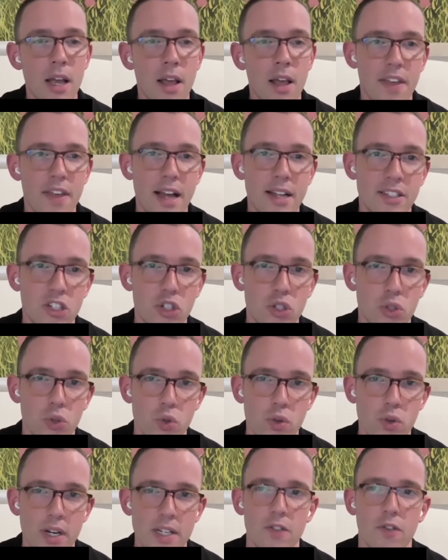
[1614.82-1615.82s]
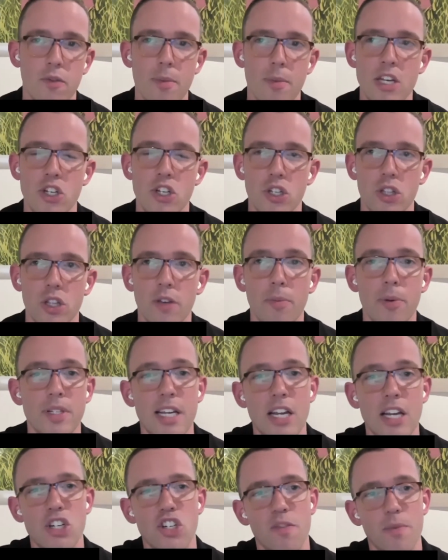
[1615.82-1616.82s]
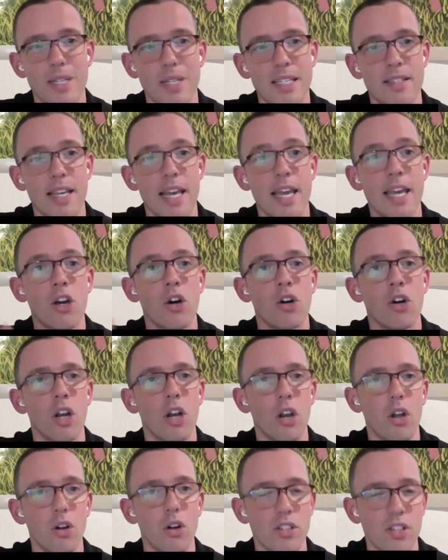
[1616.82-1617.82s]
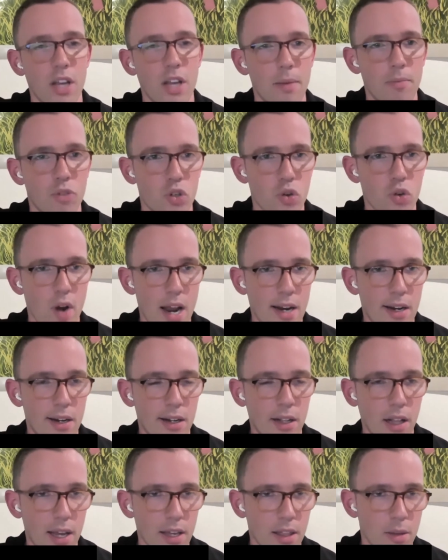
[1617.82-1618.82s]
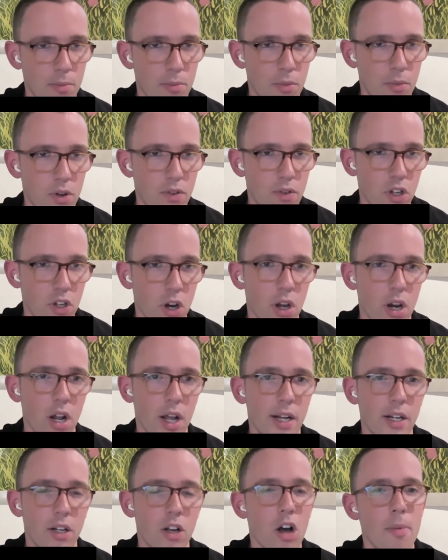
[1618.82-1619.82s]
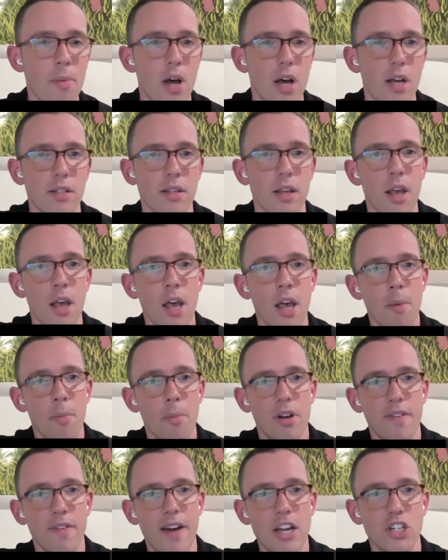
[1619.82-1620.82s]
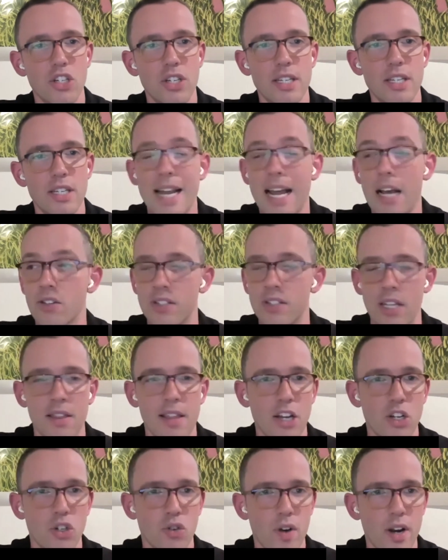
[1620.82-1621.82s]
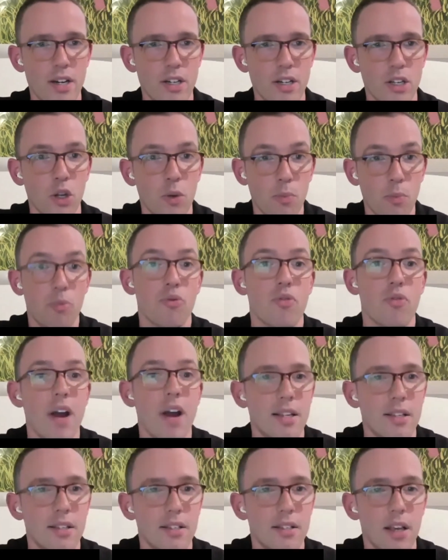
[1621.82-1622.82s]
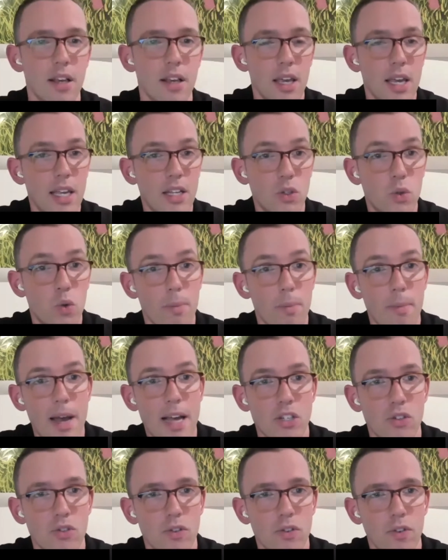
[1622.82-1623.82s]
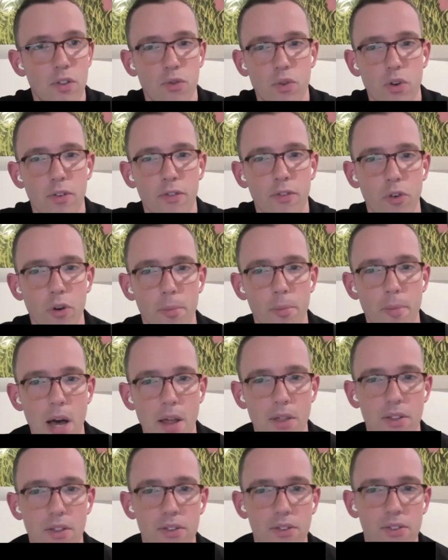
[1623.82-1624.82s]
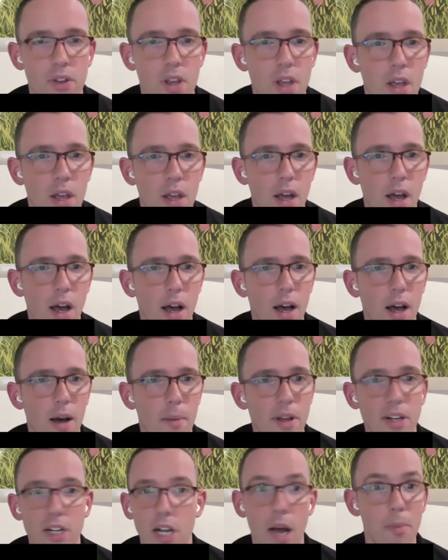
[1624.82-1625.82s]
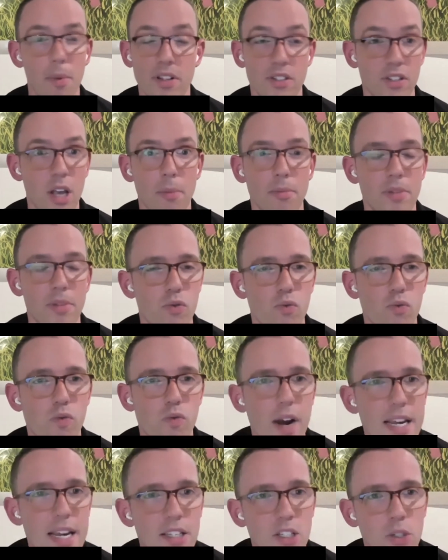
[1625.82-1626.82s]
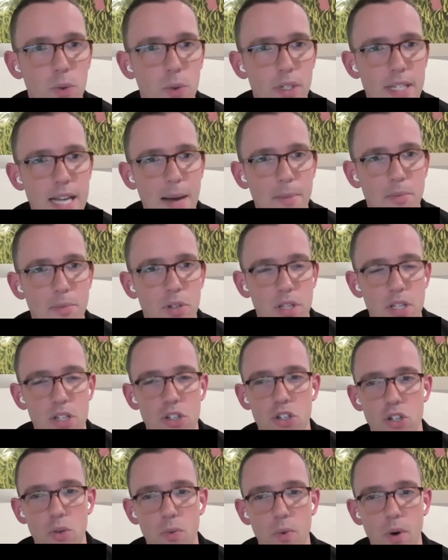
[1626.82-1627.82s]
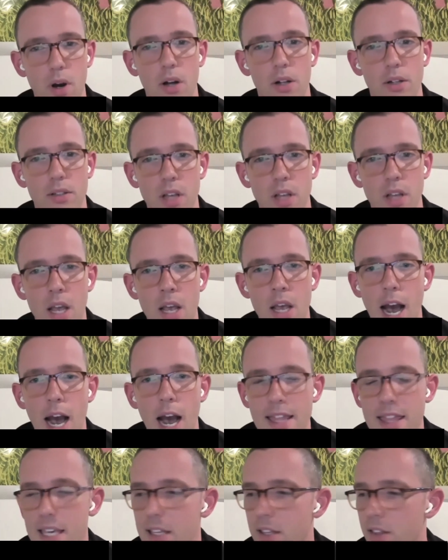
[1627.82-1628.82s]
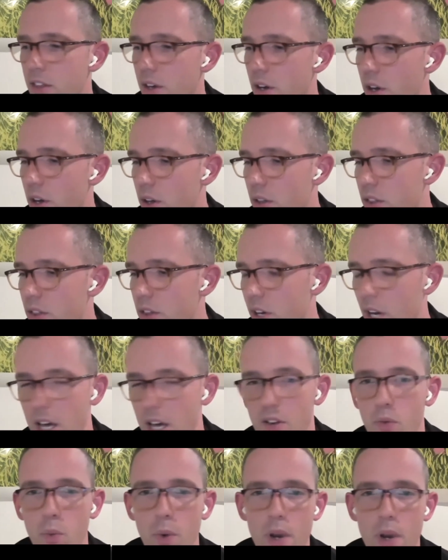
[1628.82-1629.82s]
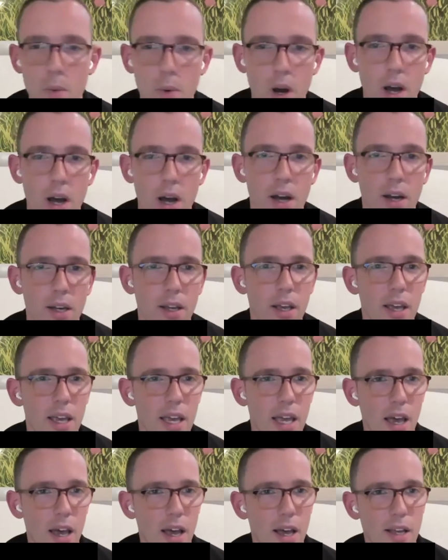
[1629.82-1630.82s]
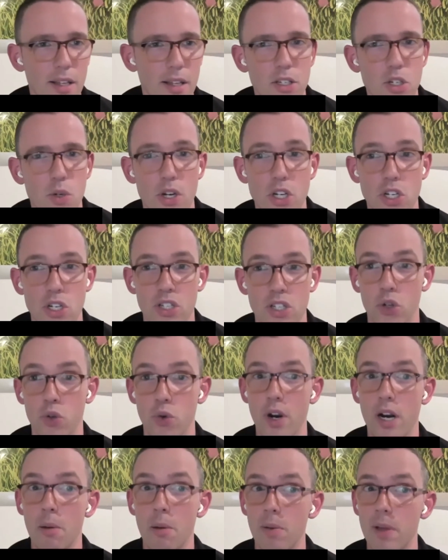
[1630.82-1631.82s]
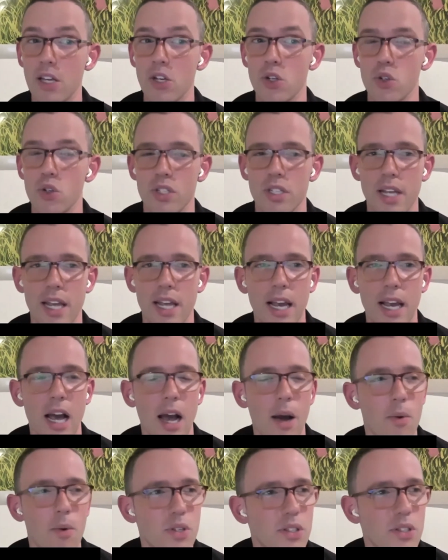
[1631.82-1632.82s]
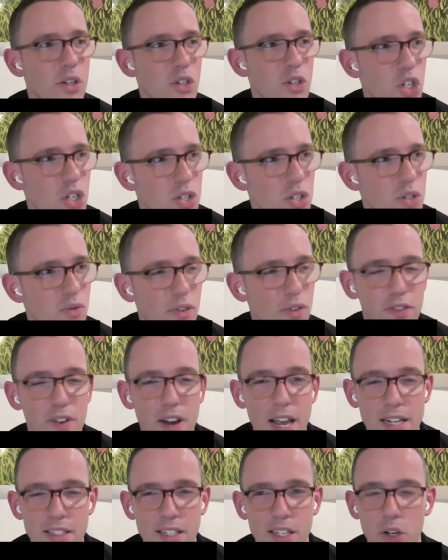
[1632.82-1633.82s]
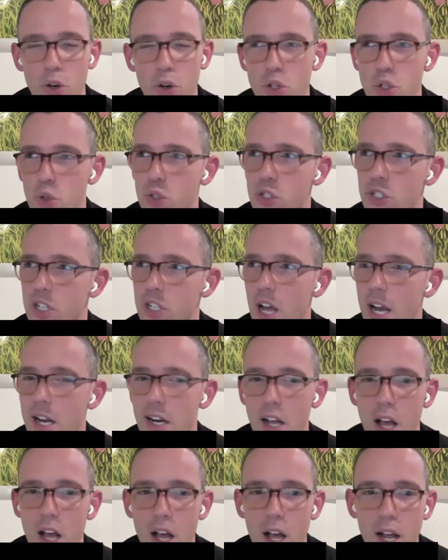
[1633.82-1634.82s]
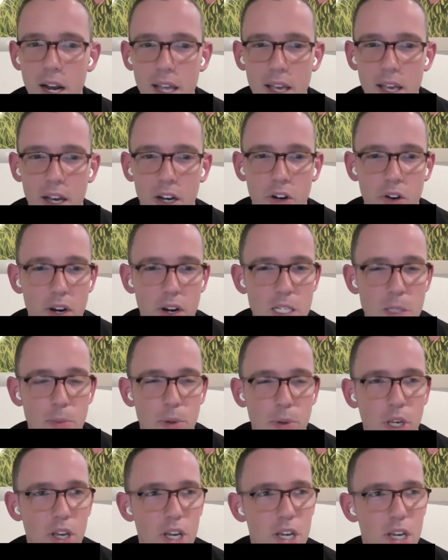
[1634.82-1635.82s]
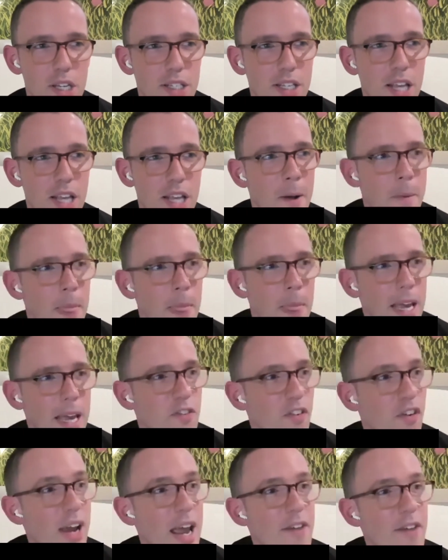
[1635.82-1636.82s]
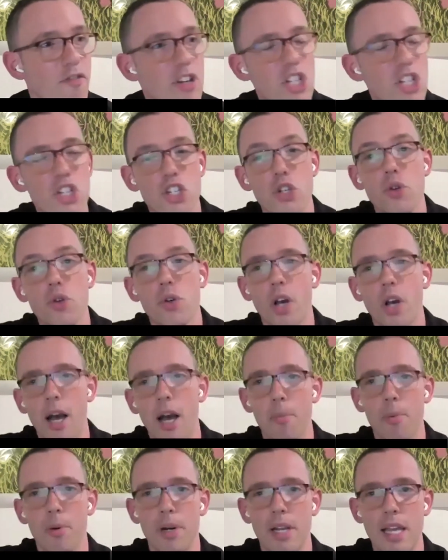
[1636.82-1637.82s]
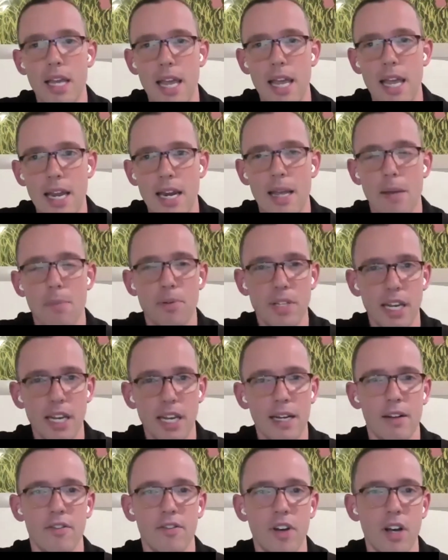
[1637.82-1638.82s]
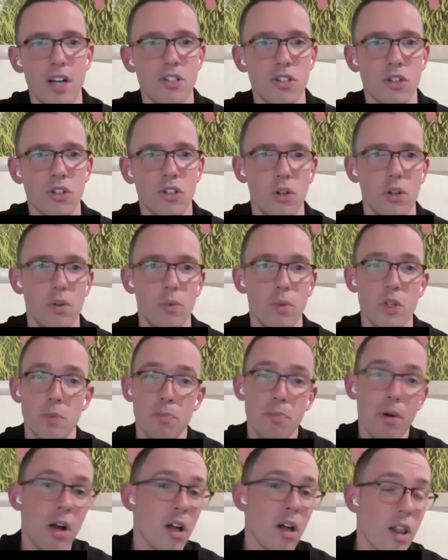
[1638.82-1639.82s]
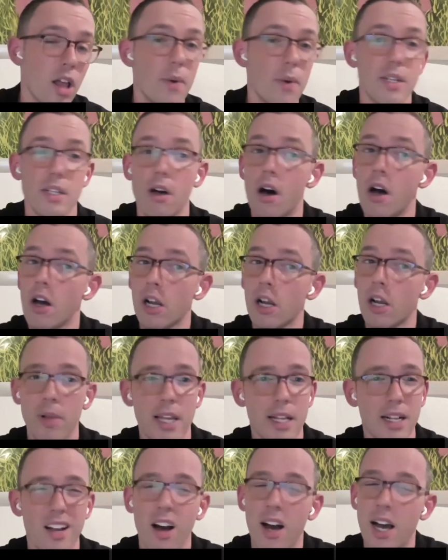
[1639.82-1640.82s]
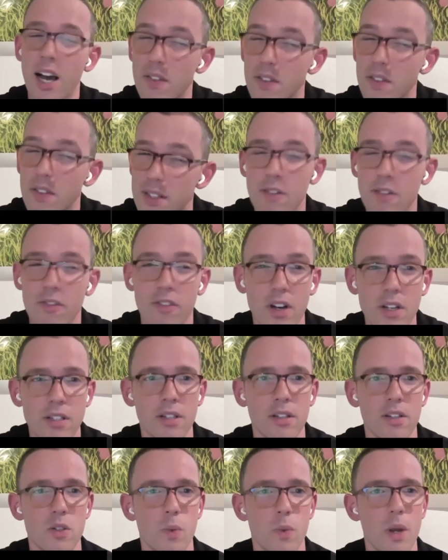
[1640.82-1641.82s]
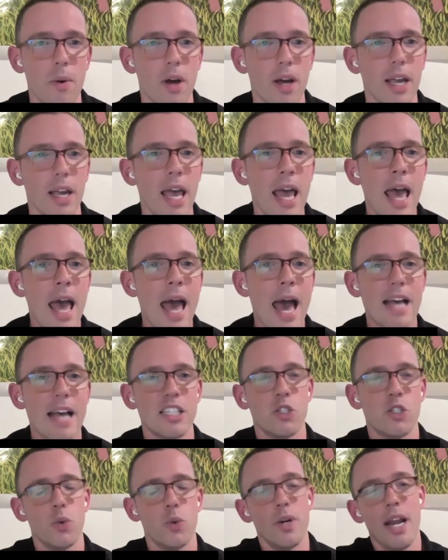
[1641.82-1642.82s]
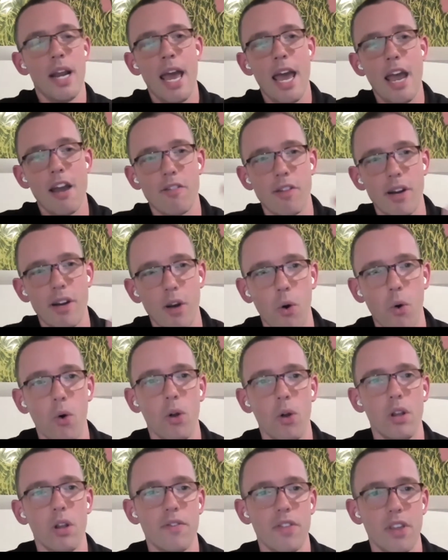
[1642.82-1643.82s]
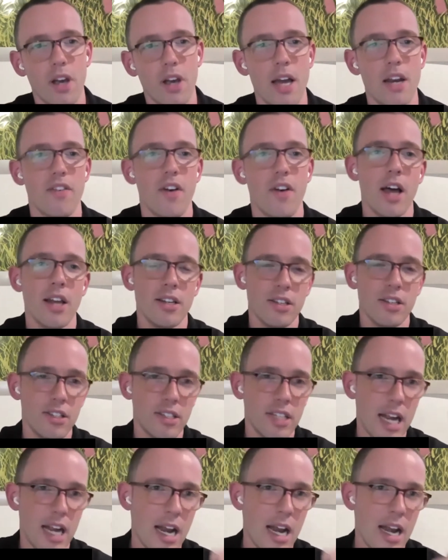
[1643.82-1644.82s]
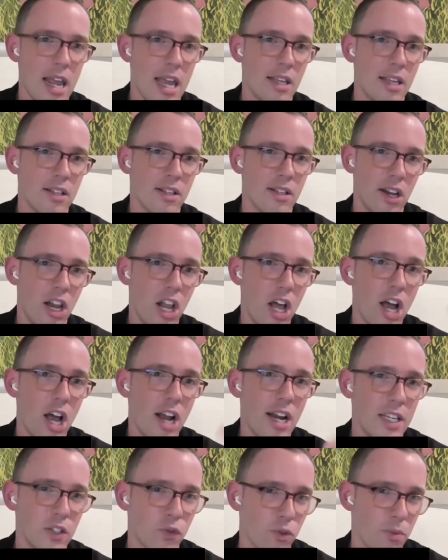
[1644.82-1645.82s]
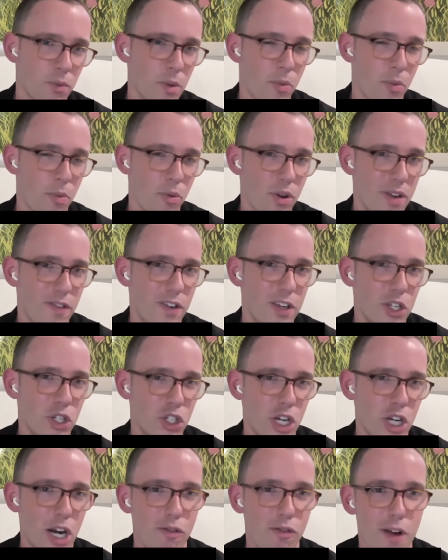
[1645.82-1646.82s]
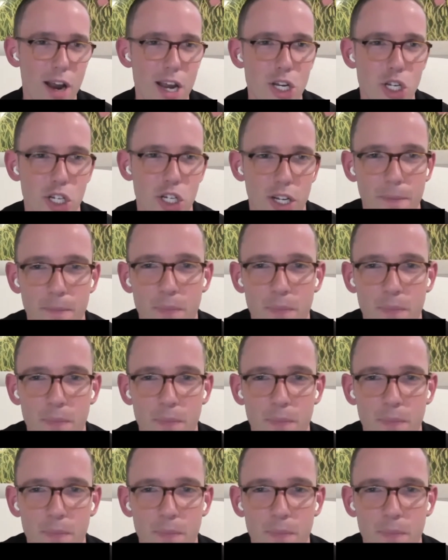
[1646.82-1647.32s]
that digital transformation that potentially have been sitting on a long-term trend like the move to online commerce, but have actually now seen that trend compress into a matter of 3 or 4 months as companies race to adapt to this new world. I think the kind of WeWork situation is incredibly interesting. I was just reflecting on your slide earlier, Chris, because it's for every new company in a particular vertical, which Bungalow is arguably in kind of the same vertical as WeWork, has to inherit all of the kind of understanding and learnings from the previous generation.